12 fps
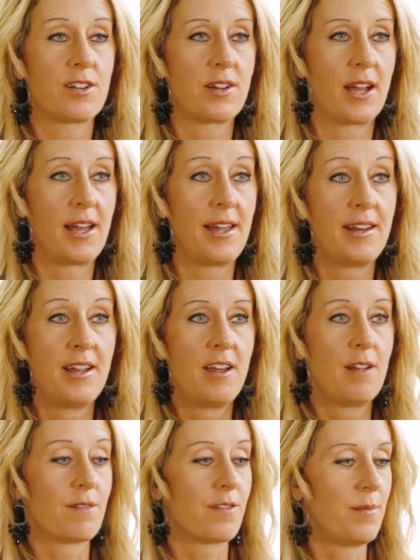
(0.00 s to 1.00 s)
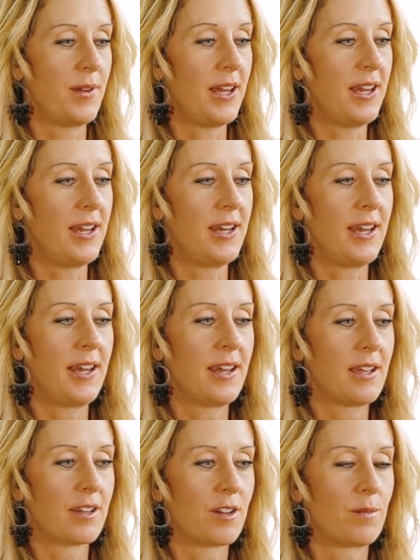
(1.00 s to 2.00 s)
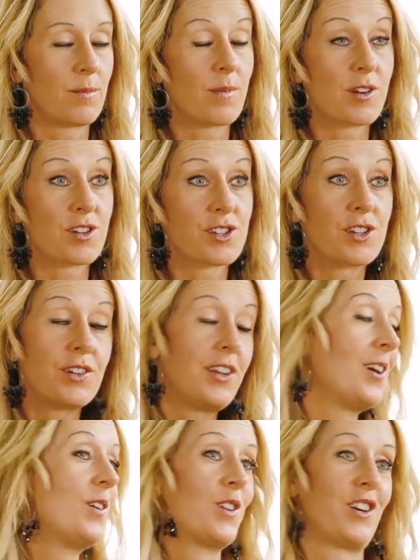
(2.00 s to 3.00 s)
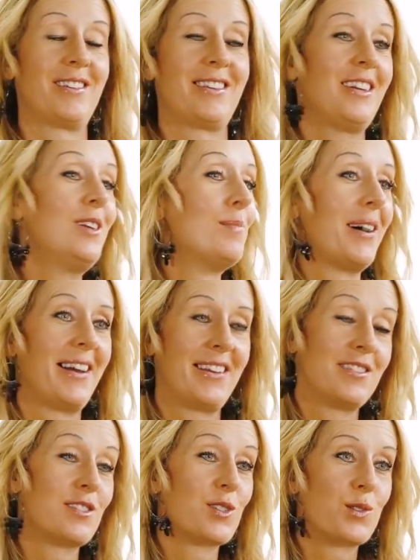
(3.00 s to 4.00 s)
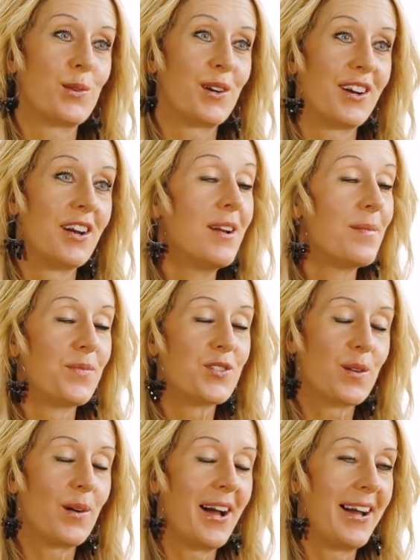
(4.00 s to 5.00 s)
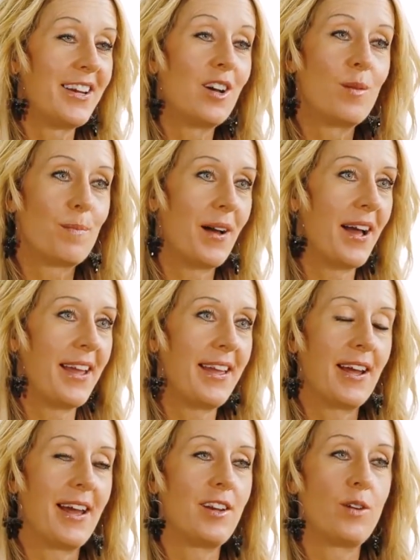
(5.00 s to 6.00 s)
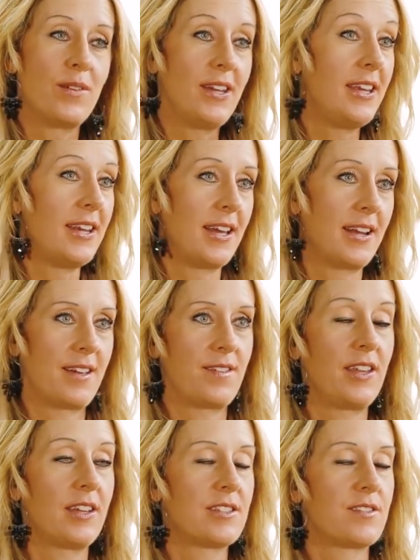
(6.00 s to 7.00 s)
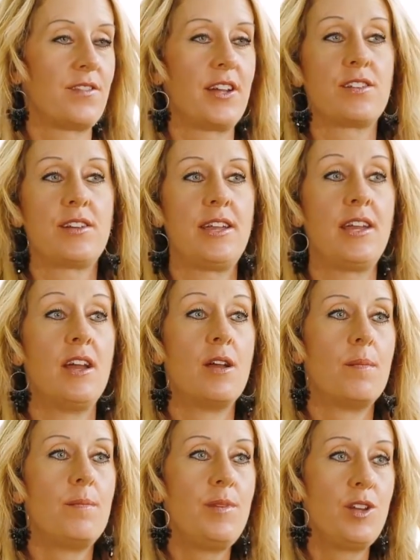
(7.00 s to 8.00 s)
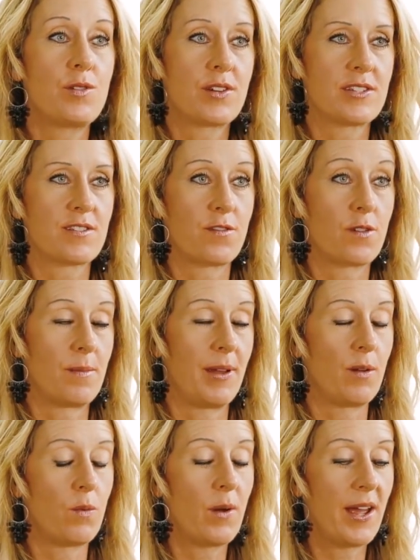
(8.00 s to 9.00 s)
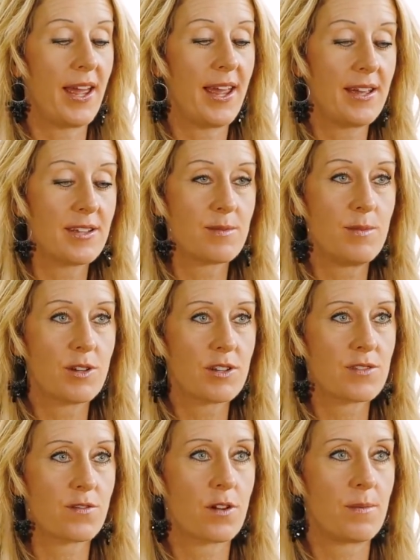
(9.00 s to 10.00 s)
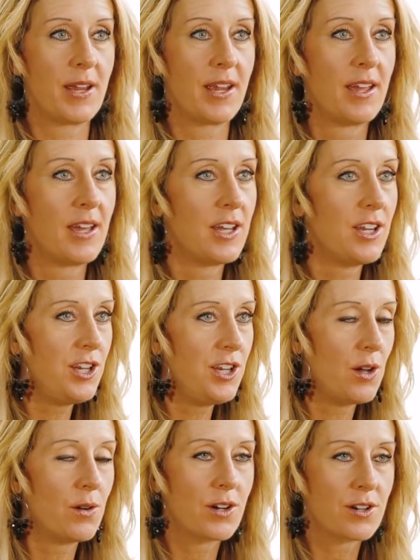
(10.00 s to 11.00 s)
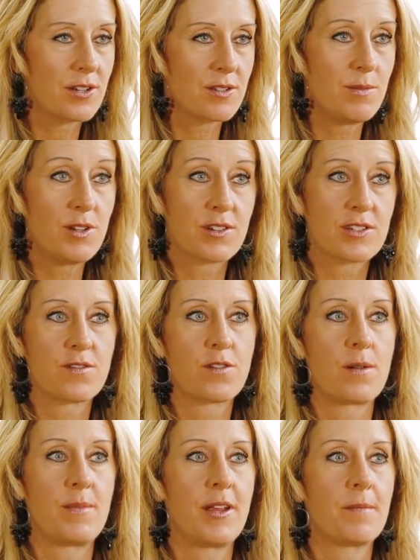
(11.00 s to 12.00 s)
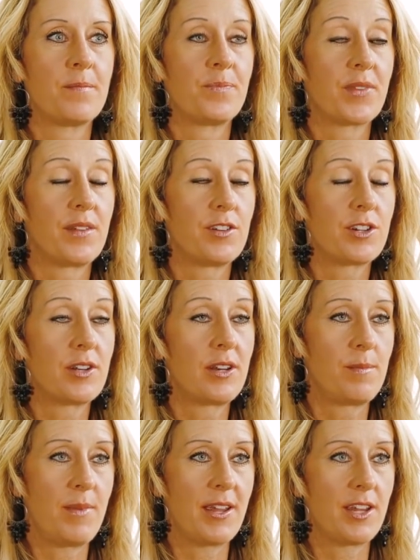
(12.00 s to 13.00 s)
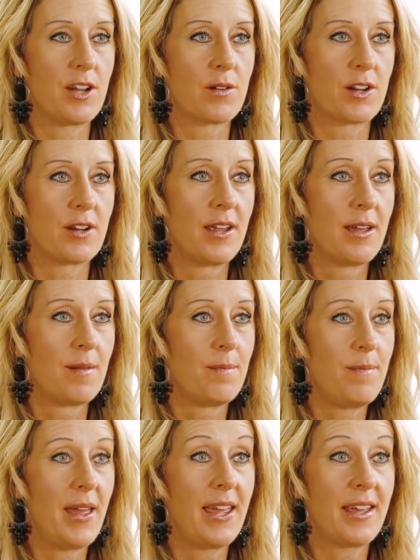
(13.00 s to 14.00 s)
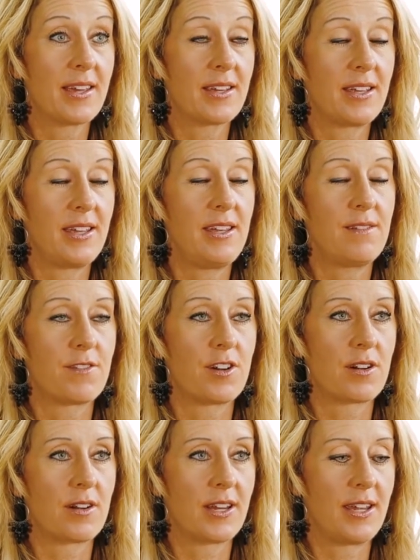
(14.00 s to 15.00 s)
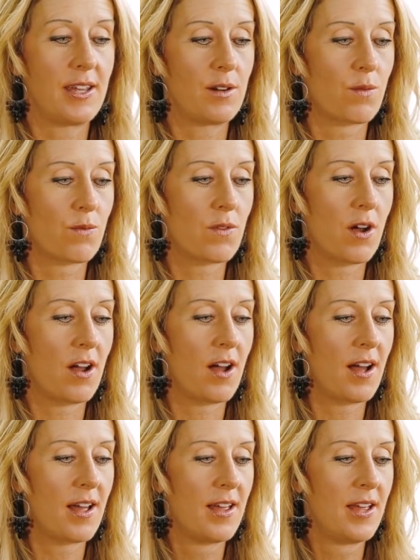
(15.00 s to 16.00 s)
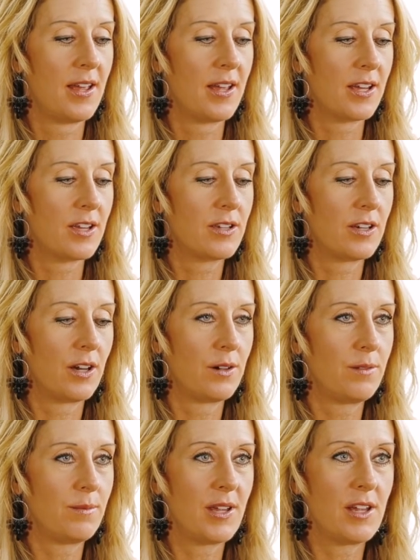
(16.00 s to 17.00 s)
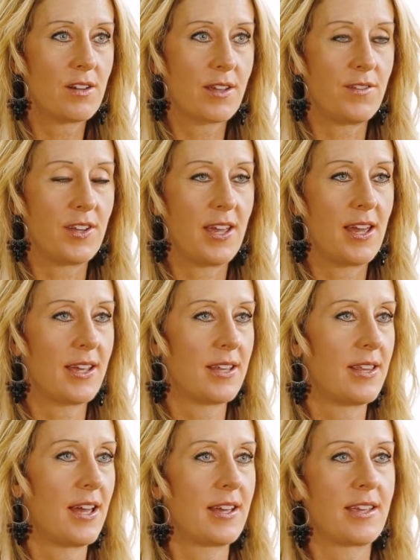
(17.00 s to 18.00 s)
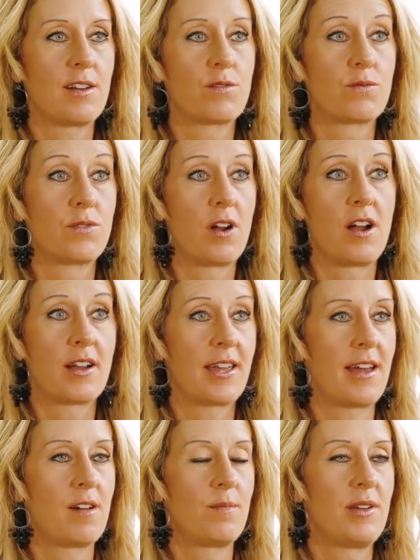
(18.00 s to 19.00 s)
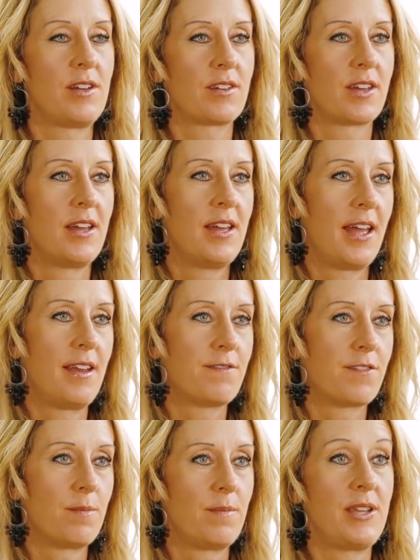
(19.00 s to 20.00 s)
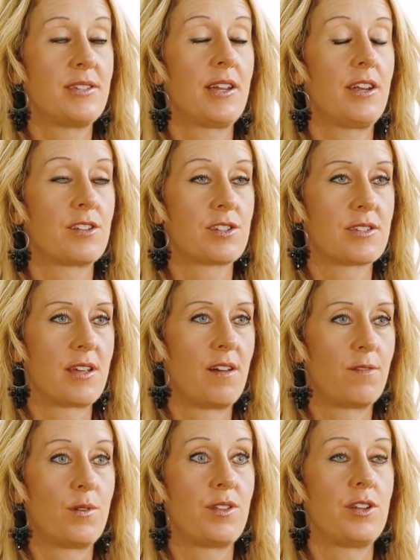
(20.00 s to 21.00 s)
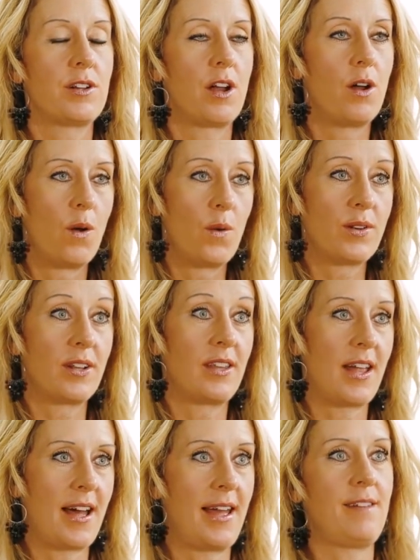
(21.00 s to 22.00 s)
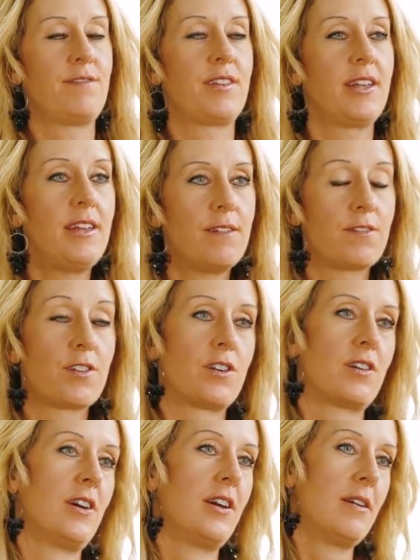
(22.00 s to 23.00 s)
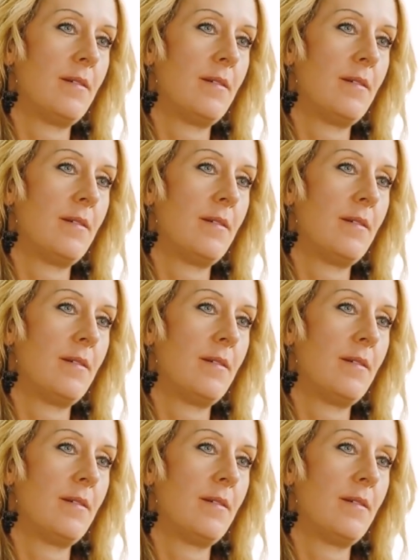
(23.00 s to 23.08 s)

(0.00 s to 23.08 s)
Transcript: their gut from eating commercial yogurt that you buy in the store. So I don't buy it, I don't eat it. I think it's very mucus forming. Whey is mucus forming, yogurt is mucus forming. If you're gonna make yogurt, make kefir. Get raw goat milk. If you can't get that, get raw cow milk and ferment it yourself with your own live kefir